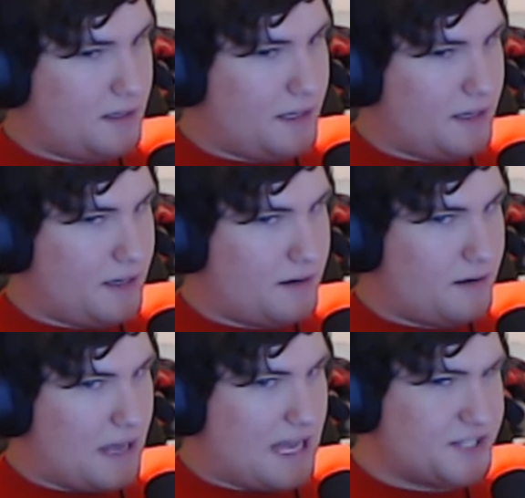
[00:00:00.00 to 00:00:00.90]
and
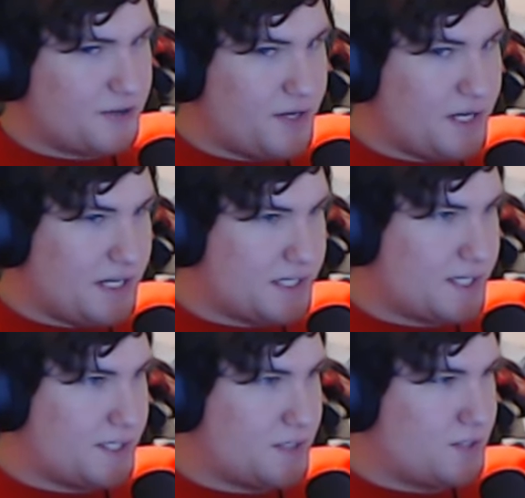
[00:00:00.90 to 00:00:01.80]
I started it in
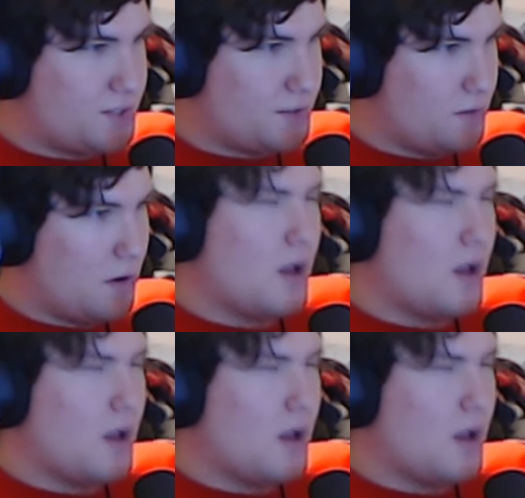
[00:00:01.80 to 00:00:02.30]
season 2.